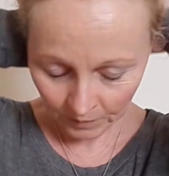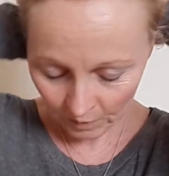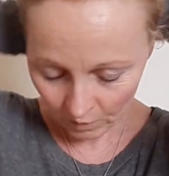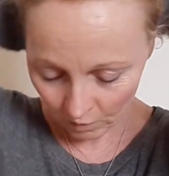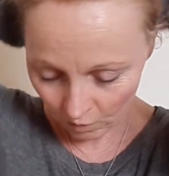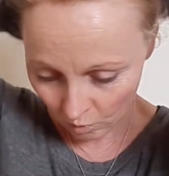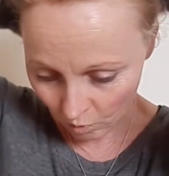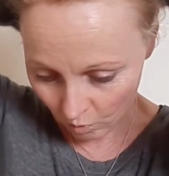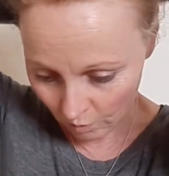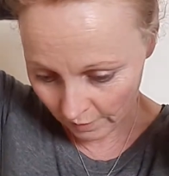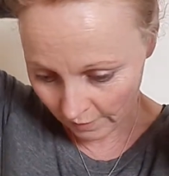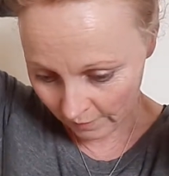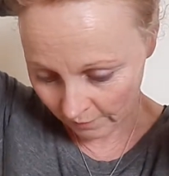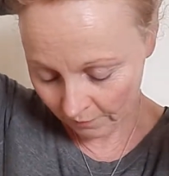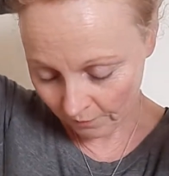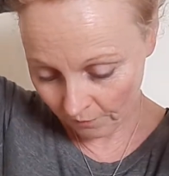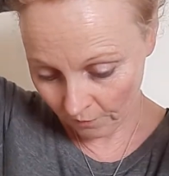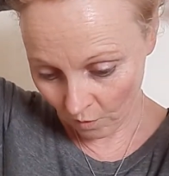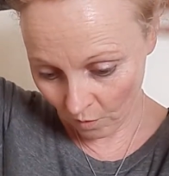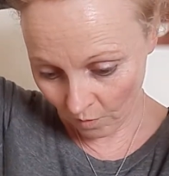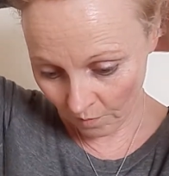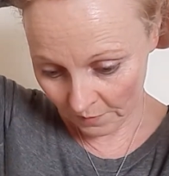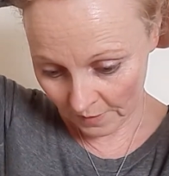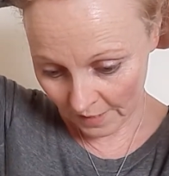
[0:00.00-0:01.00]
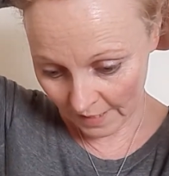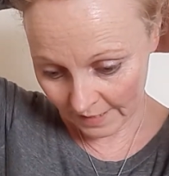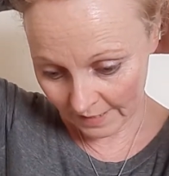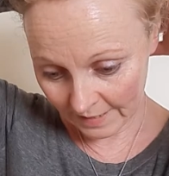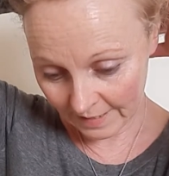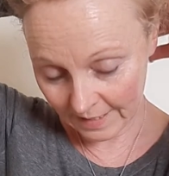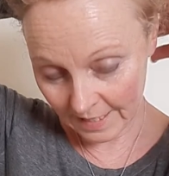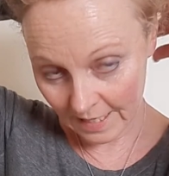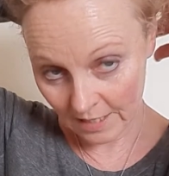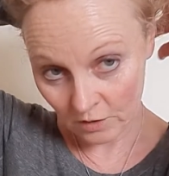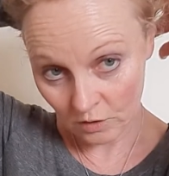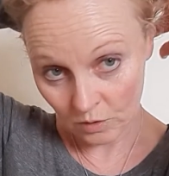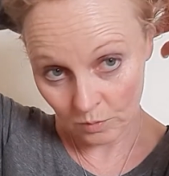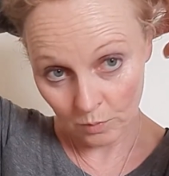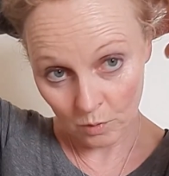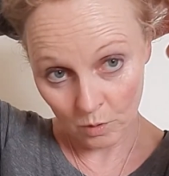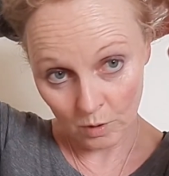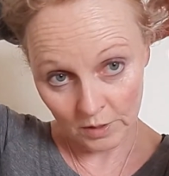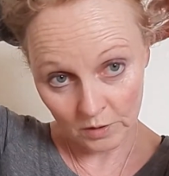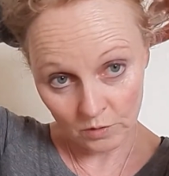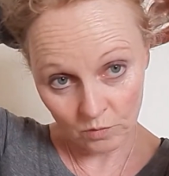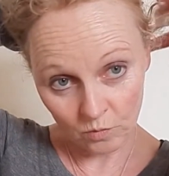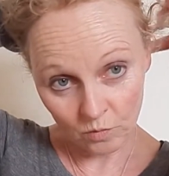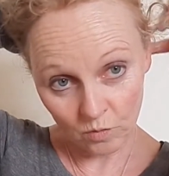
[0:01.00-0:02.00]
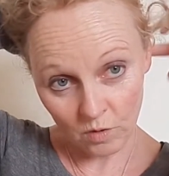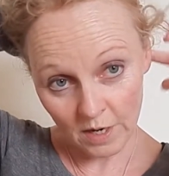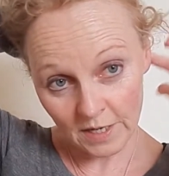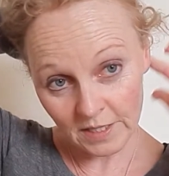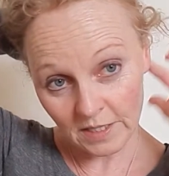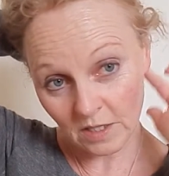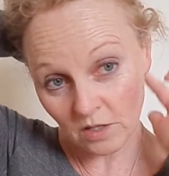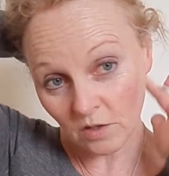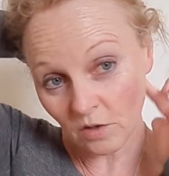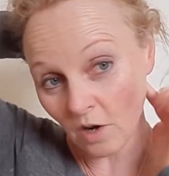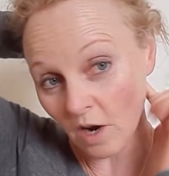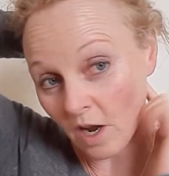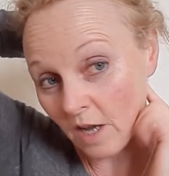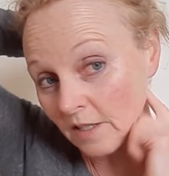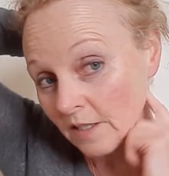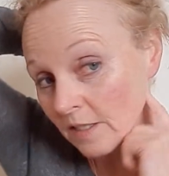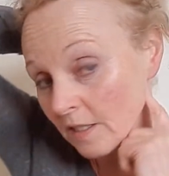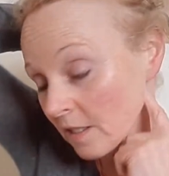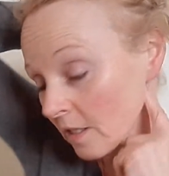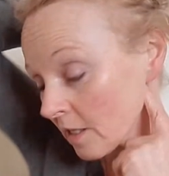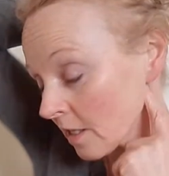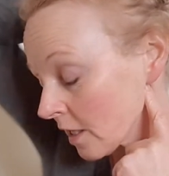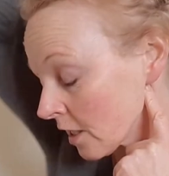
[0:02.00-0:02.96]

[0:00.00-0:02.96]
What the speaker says: going from that center point right across